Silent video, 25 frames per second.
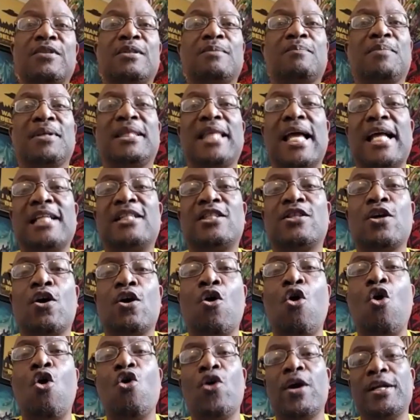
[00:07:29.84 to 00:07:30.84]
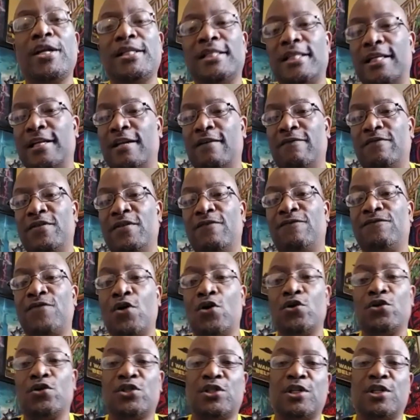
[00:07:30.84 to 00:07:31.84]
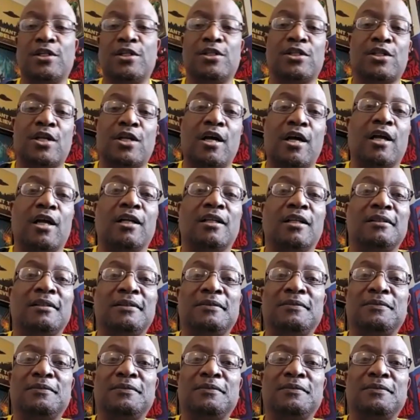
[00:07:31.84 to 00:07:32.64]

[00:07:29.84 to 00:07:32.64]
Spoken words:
But that's the origin of the first skull.